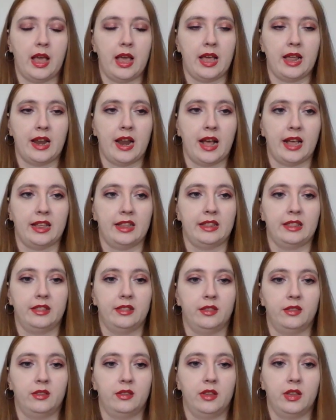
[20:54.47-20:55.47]
and
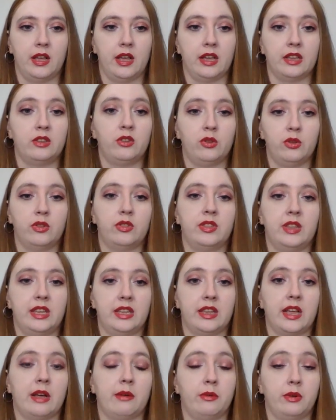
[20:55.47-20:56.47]
I do
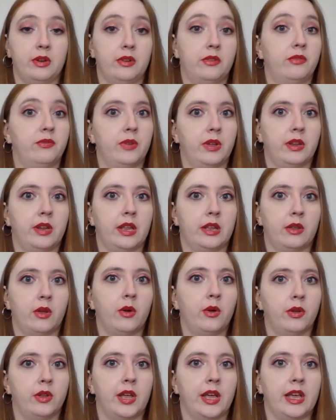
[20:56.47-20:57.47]
think I would have felt like,
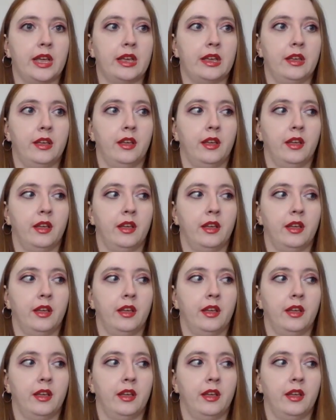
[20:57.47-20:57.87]
okay,